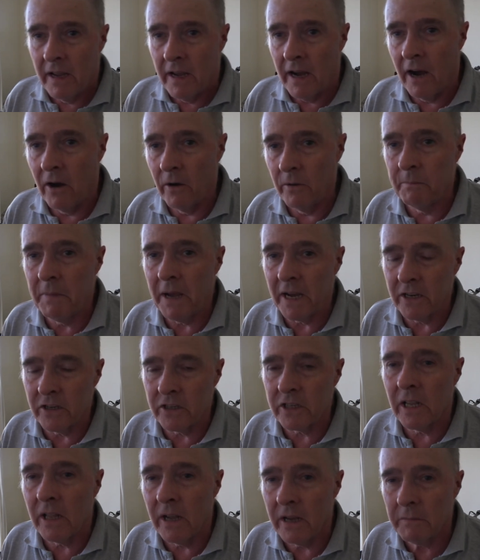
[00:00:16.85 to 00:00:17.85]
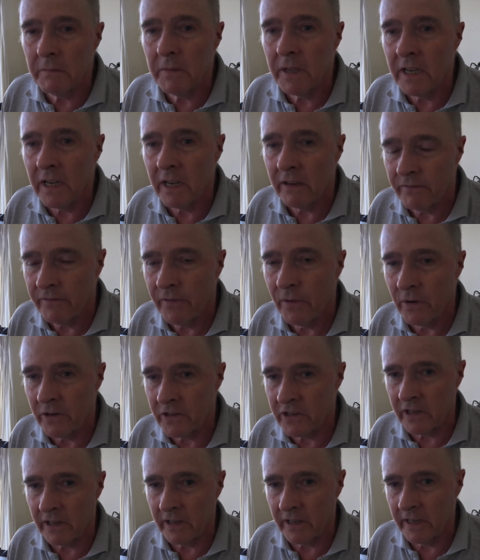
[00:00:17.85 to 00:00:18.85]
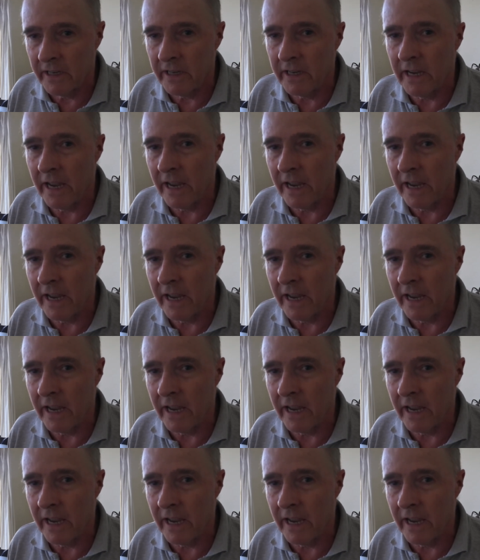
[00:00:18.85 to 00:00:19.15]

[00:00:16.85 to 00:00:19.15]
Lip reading: Old buggers like me, unfortunately,